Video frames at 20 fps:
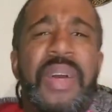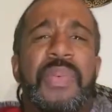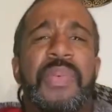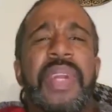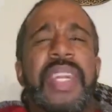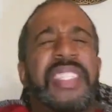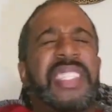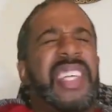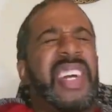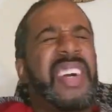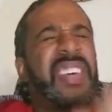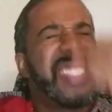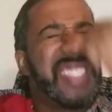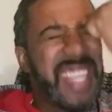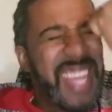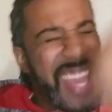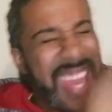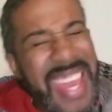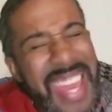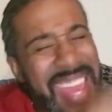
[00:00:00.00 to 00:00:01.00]
what is y'all's
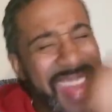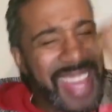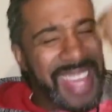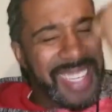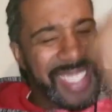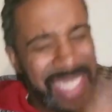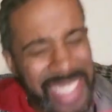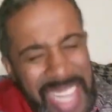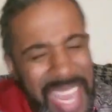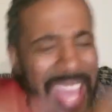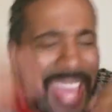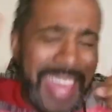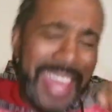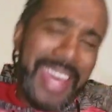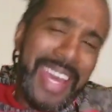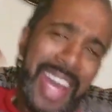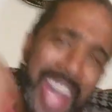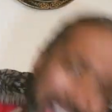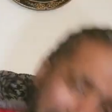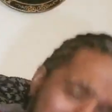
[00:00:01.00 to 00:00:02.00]

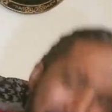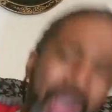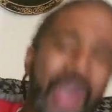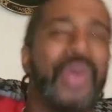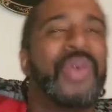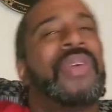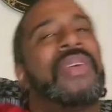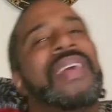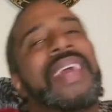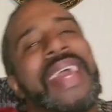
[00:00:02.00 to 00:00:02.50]
E-J-O,